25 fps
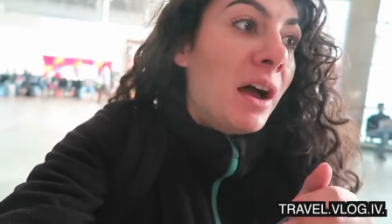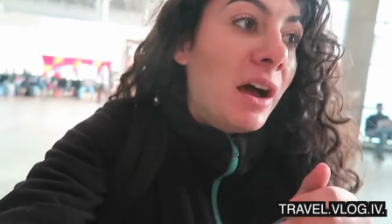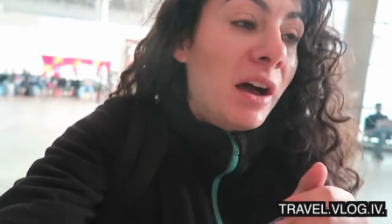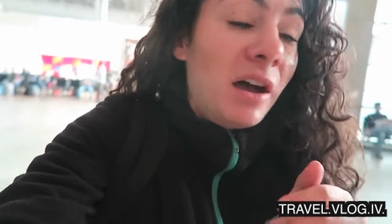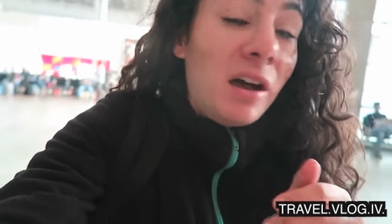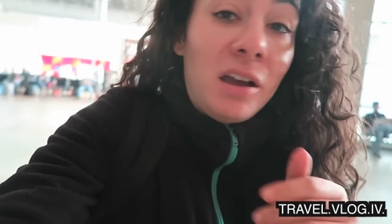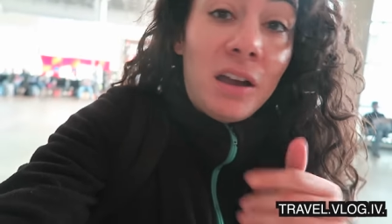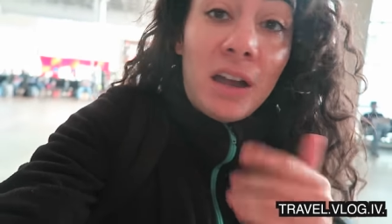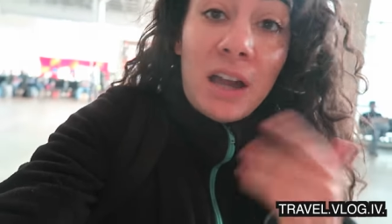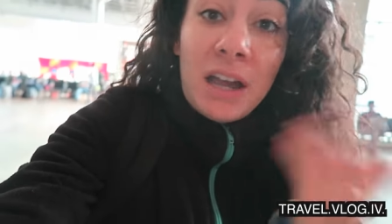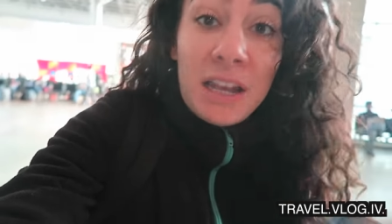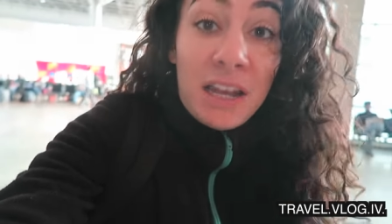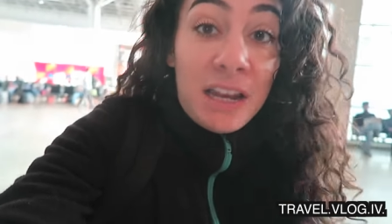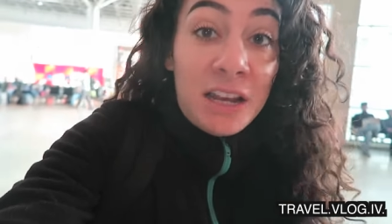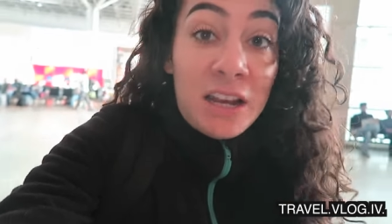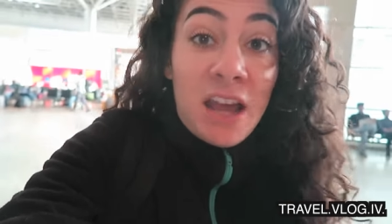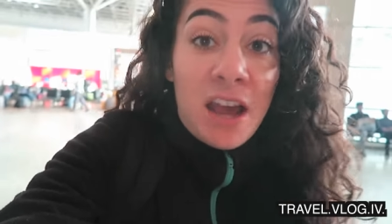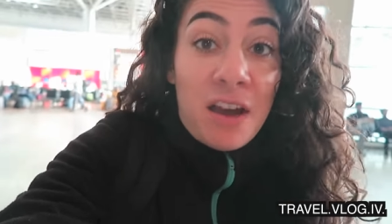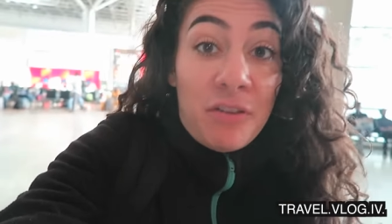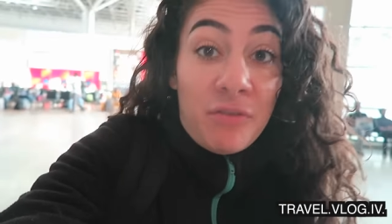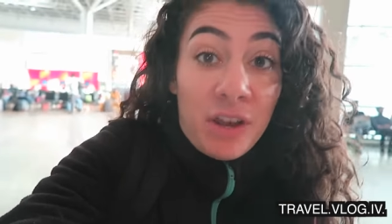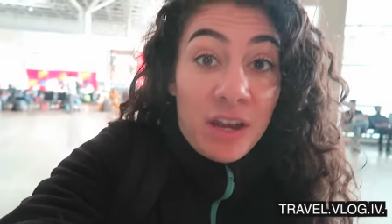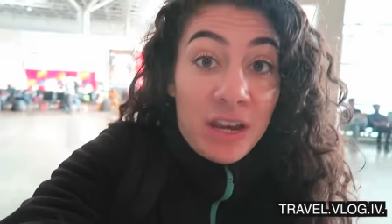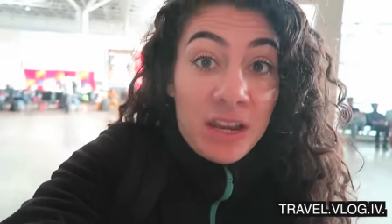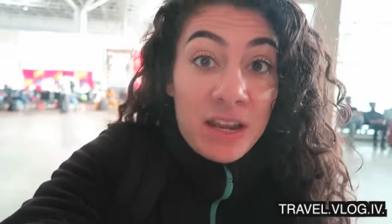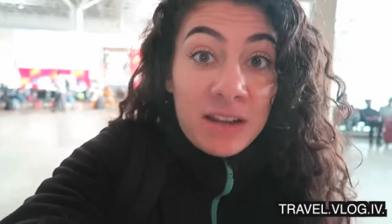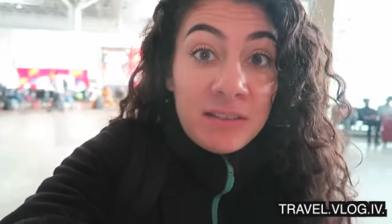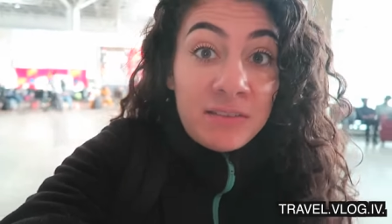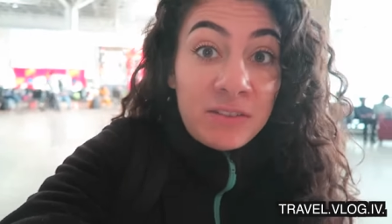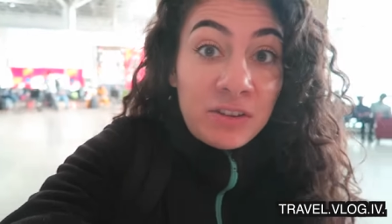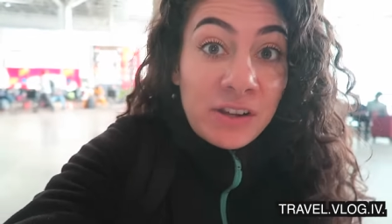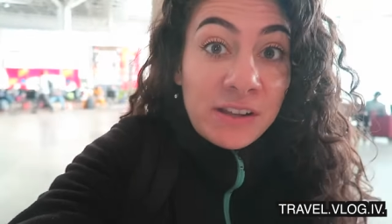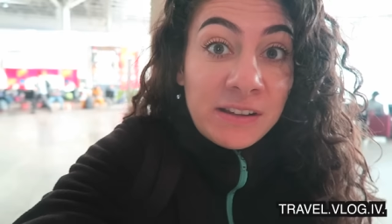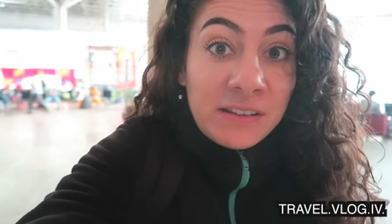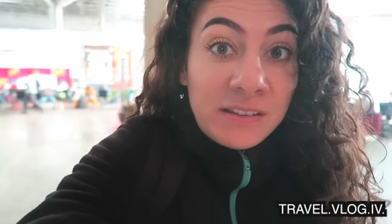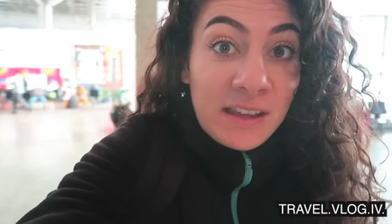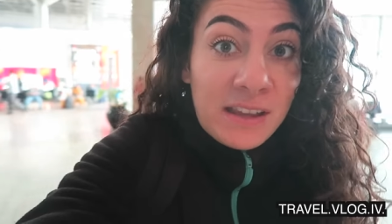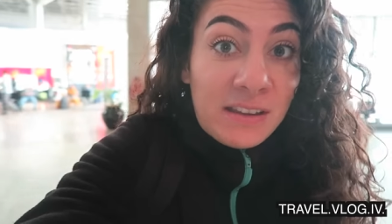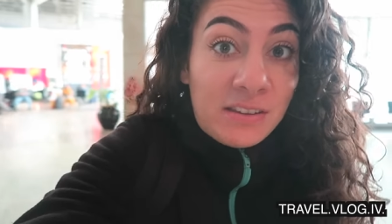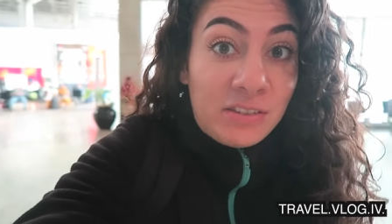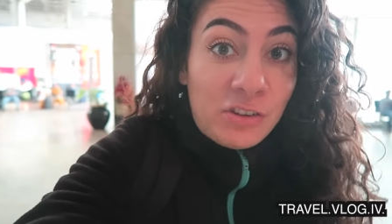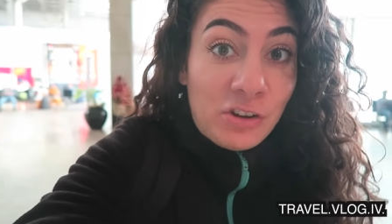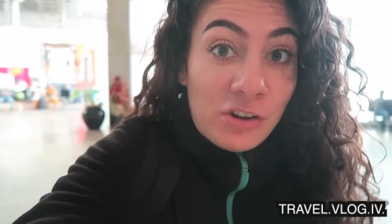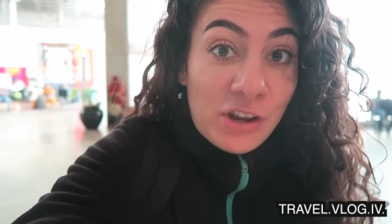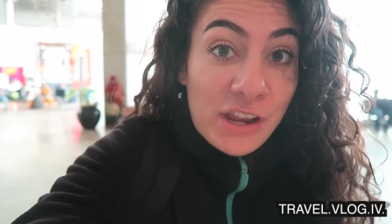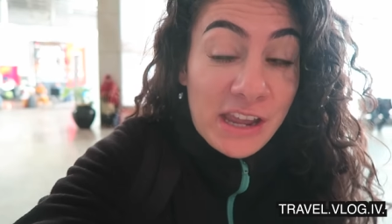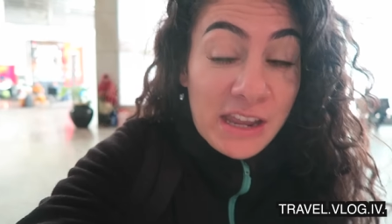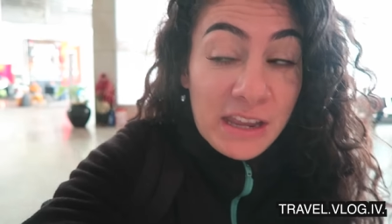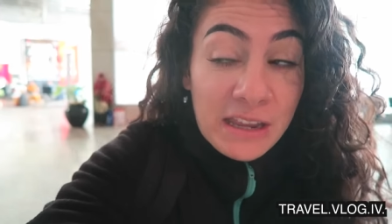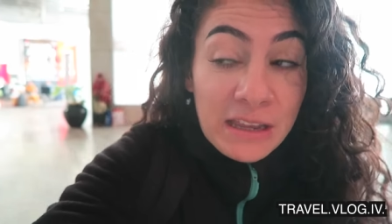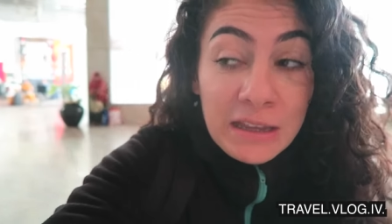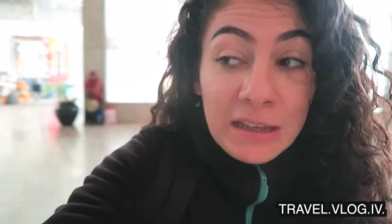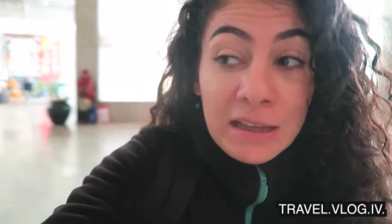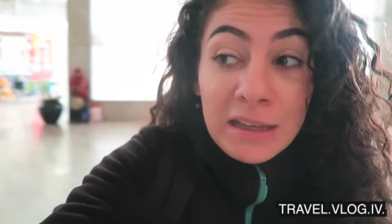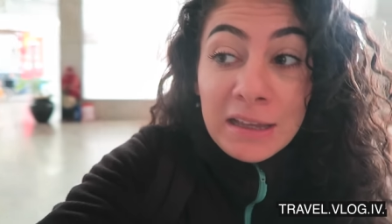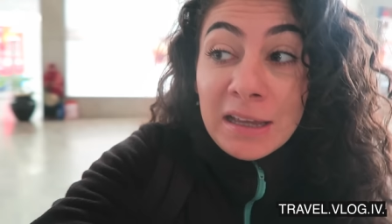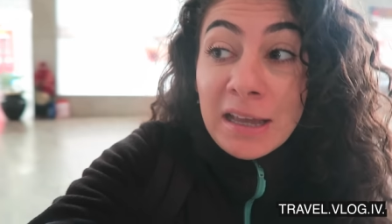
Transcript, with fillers: uh, I didn't have any internet yesterday